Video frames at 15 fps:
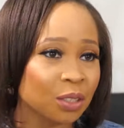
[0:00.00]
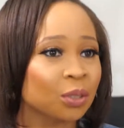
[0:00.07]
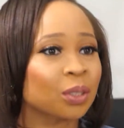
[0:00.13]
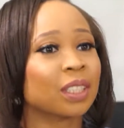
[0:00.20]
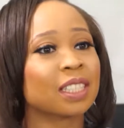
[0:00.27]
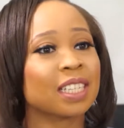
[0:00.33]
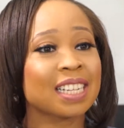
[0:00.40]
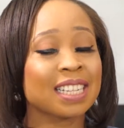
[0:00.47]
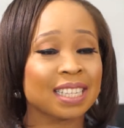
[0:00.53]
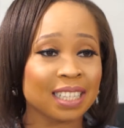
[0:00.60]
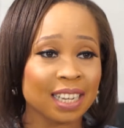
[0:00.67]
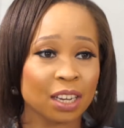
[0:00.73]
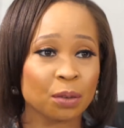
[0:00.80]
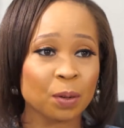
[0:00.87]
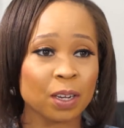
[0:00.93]
and nutrient
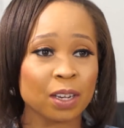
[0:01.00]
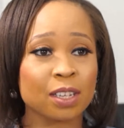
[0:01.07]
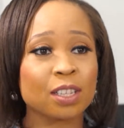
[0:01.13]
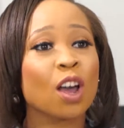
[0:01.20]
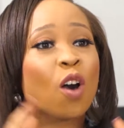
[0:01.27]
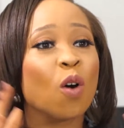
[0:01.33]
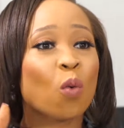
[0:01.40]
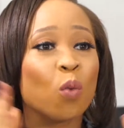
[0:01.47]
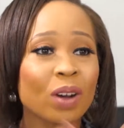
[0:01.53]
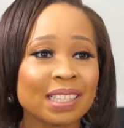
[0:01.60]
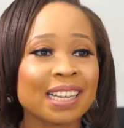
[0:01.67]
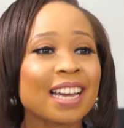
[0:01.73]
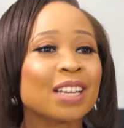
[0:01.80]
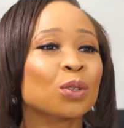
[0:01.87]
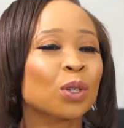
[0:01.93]
intake, because
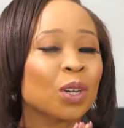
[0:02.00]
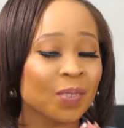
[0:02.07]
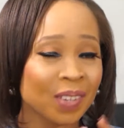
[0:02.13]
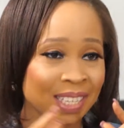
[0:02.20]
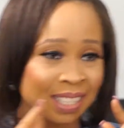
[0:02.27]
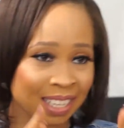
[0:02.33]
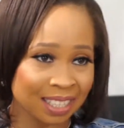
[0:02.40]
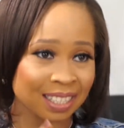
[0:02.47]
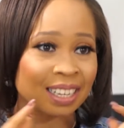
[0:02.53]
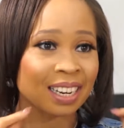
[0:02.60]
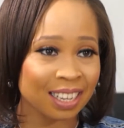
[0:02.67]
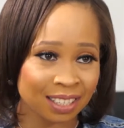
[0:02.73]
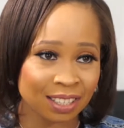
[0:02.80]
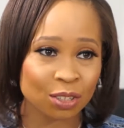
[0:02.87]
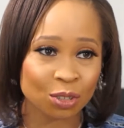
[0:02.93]
water is one of the
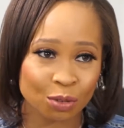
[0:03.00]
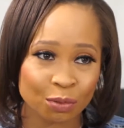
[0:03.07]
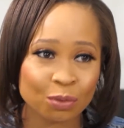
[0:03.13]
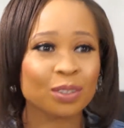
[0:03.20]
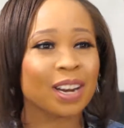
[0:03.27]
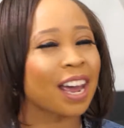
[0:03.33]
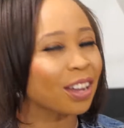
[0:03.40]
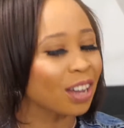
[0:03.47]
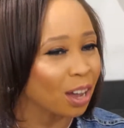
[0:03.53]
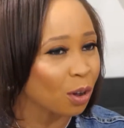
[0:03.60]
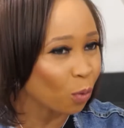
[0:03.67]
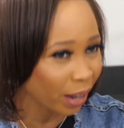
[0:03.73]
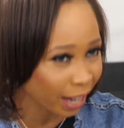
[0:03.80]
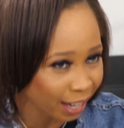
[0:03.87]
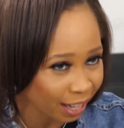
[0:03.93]
6 classes of food. Are
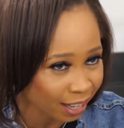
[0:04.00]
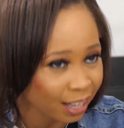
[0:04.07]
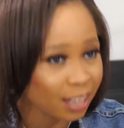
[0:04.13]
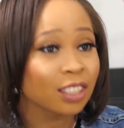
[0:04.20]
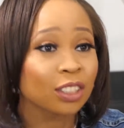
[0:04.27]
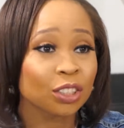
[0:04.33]
you aware?